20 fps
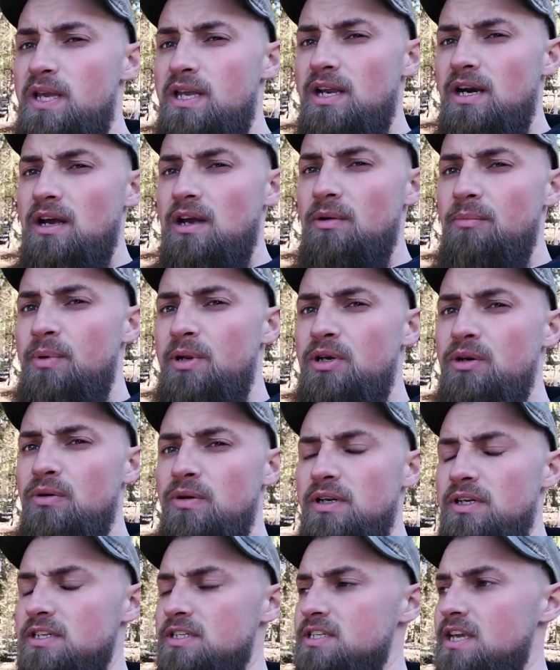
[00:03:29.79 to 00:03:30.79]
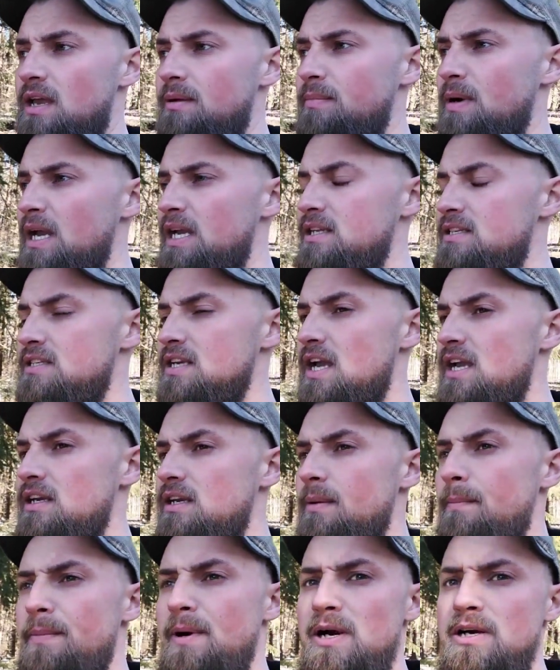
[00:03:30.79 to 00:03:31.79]
and I'm going to be doing a side-by-side
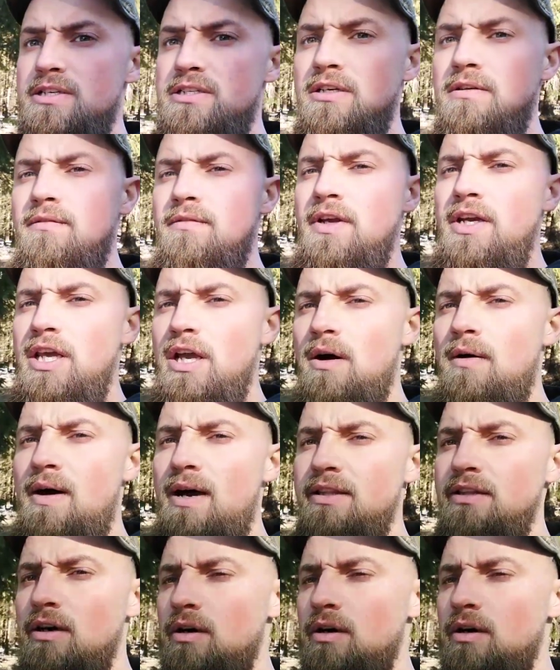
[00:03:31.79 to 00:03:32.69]
comparison video on